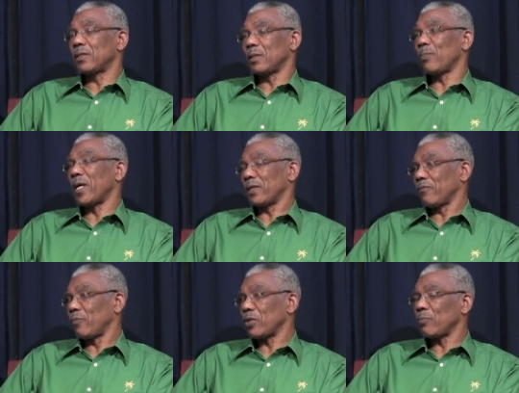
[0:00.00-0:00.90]
it's part
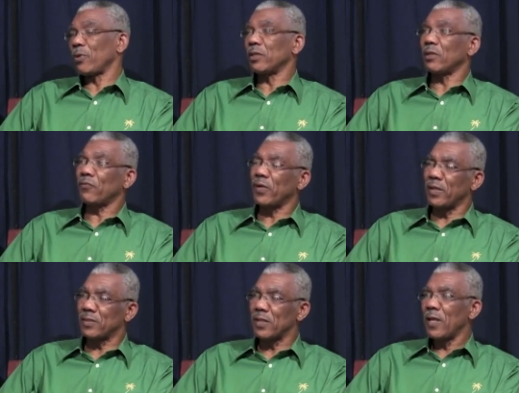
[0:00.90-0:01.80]
of metropolitan
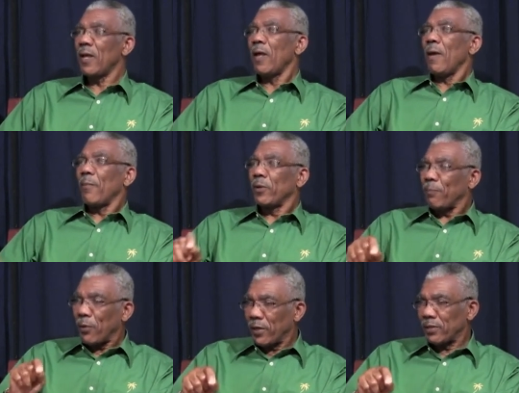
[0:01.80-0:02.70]
France. But the
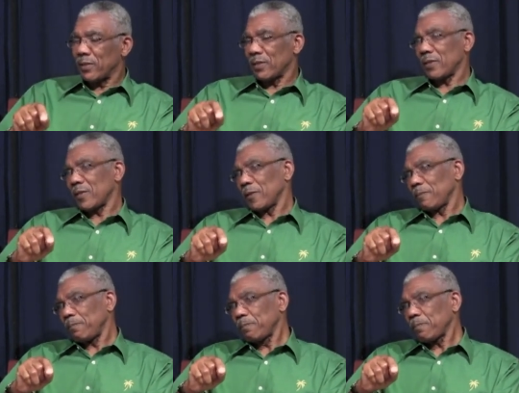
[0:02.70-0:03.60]
point is,